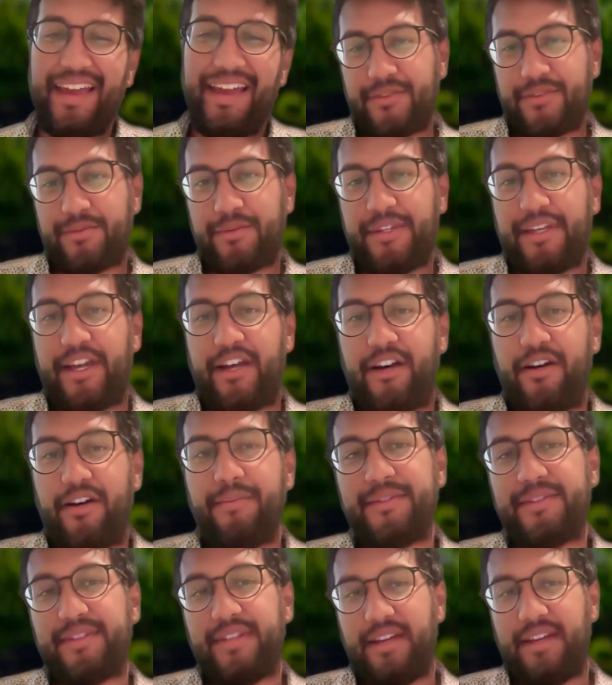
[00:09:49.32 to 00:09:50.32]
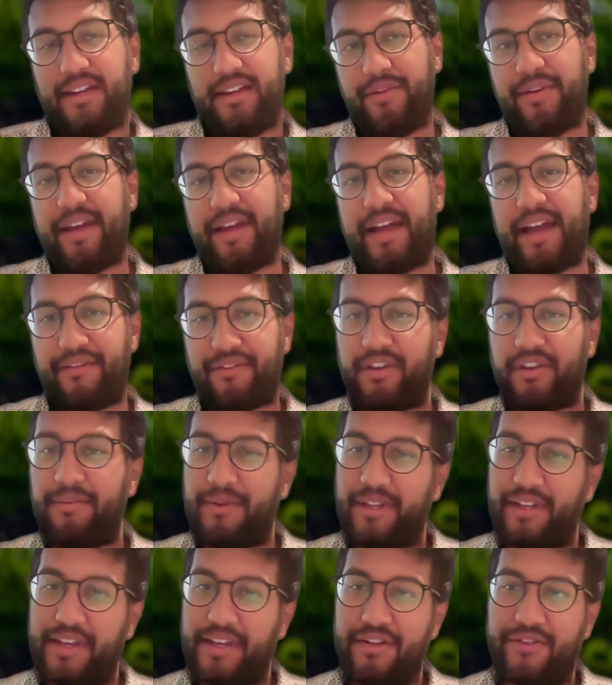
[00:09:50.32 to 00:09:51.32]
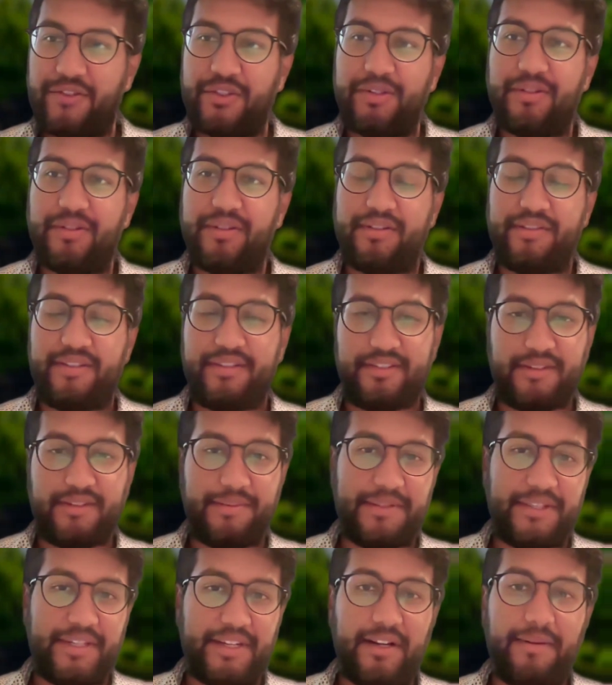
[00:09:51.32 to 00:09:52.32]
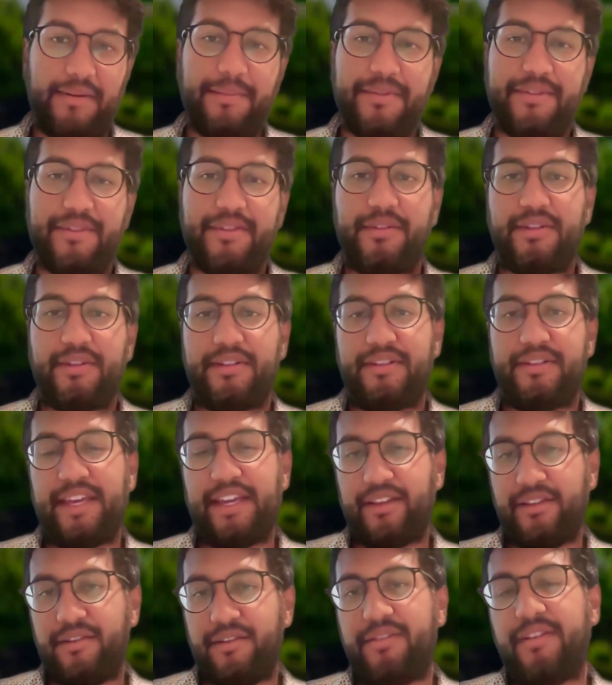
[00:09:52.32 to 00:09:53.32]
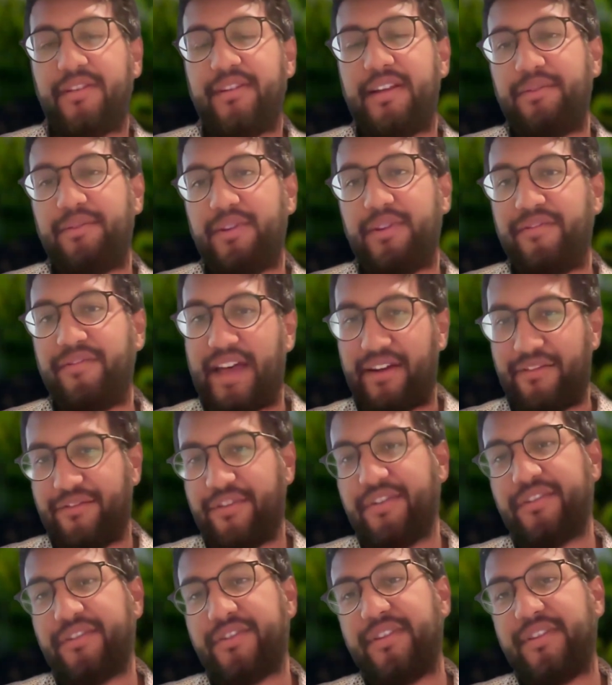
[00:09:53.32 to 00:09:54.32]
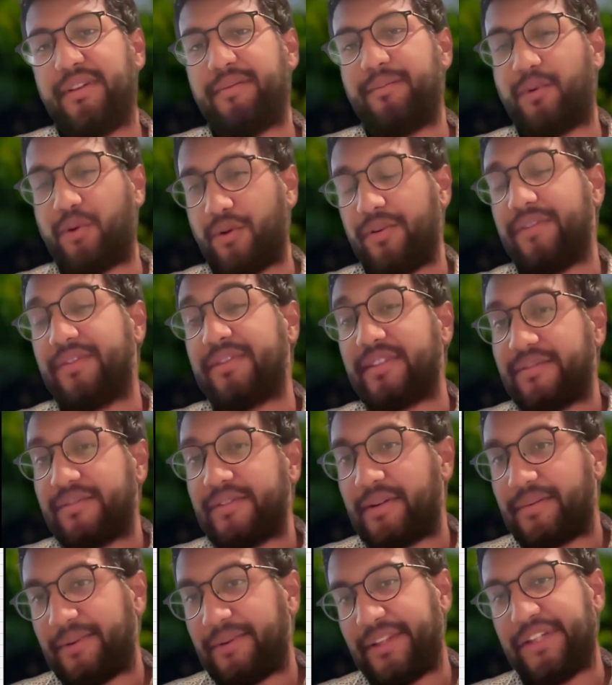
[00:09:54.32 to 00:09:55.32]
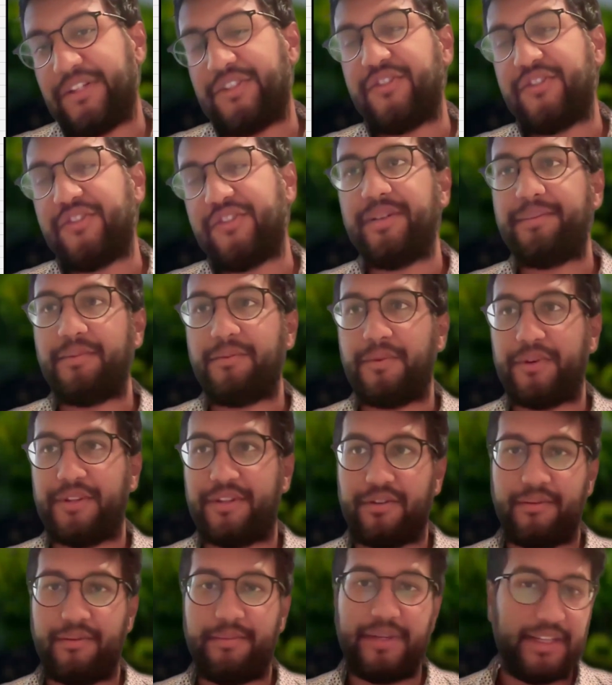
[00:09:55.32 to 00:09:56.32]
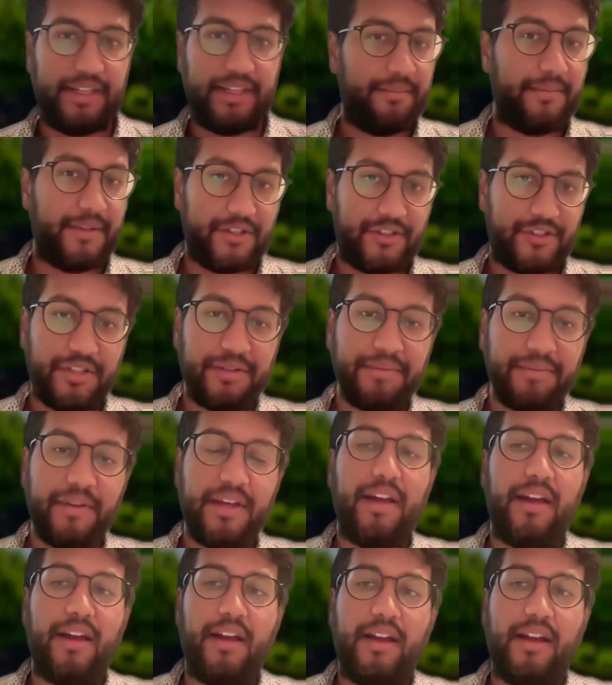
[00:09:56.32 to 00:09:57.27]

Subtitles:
How this really helps when you have communication system set up is you can tailor the level of effort to the importance of that relationship with your immediate mission.